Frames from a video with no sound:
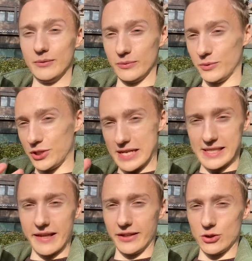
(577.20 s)
which has
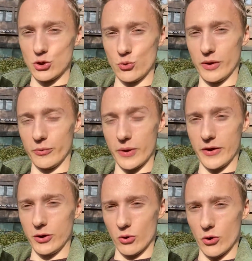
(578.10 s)
nothing to do with whether
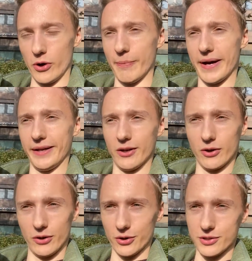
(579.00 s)
you earn money or
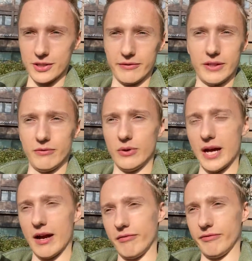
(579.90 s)
not. Even if you
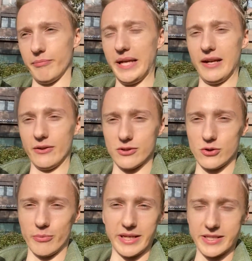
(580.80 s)
have millions,
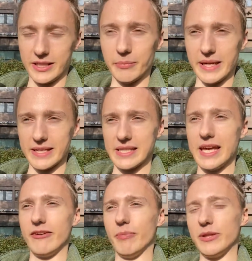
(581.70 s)
you may still be a
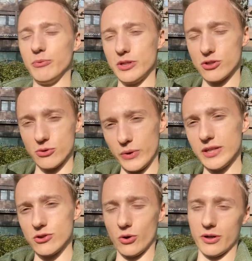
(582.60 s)
slave. But we
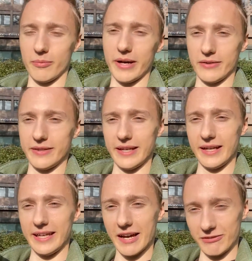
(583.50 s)
talk about the
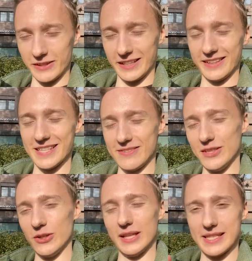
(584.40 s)
caffeine in this
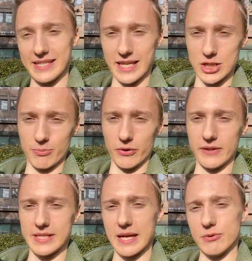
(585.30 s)
video. Let's touch upon
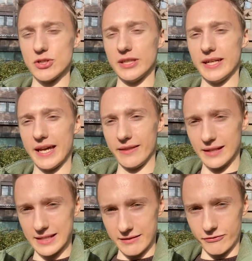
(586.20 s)
this subject in
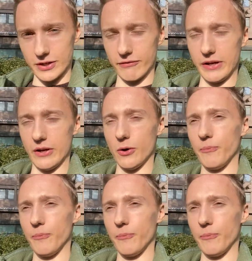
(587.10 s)
a different video.